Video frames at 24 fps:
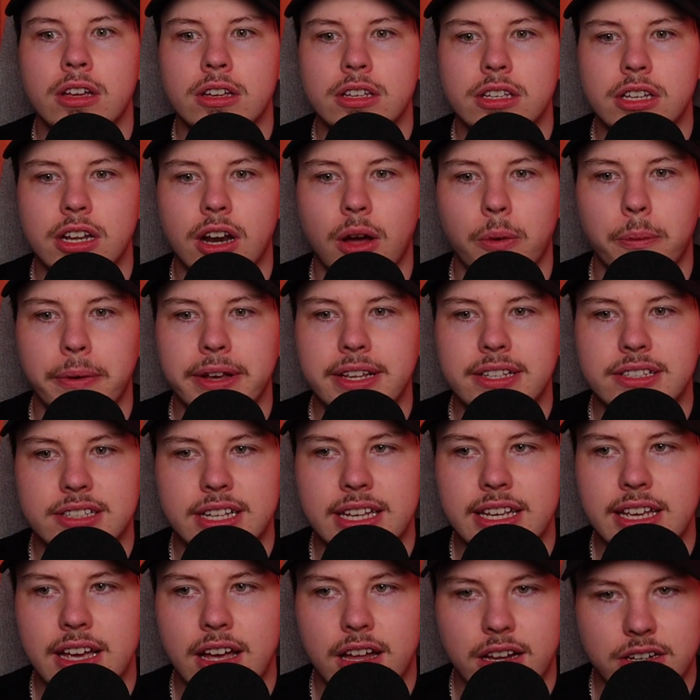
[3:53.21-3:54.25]
you know, we
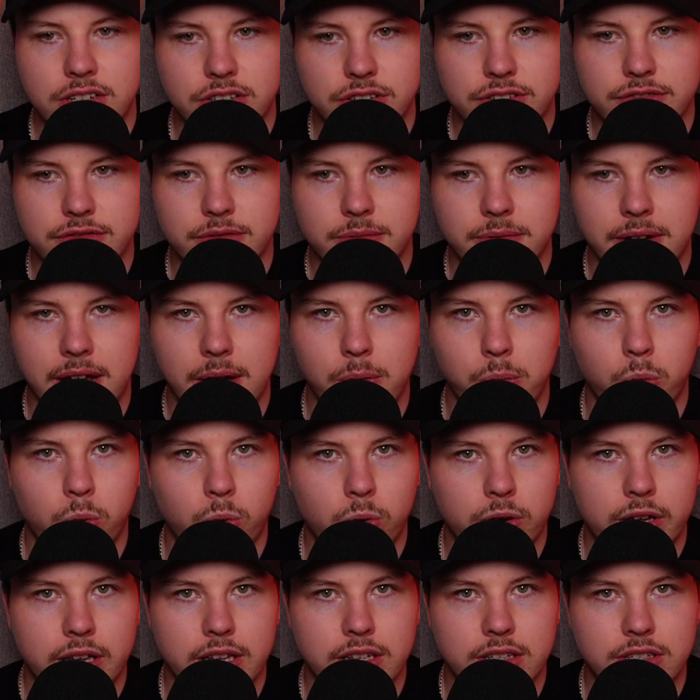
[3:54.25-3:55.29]
see her just from like
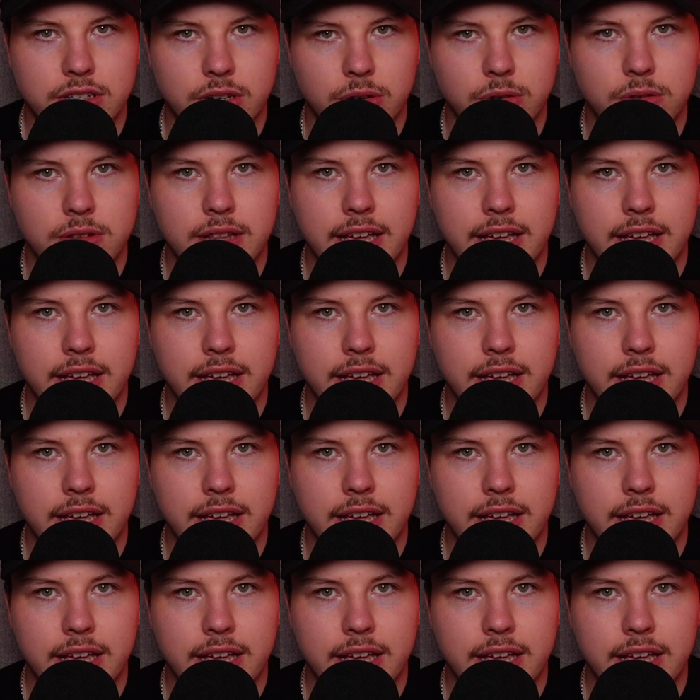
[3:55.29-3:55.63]
walking to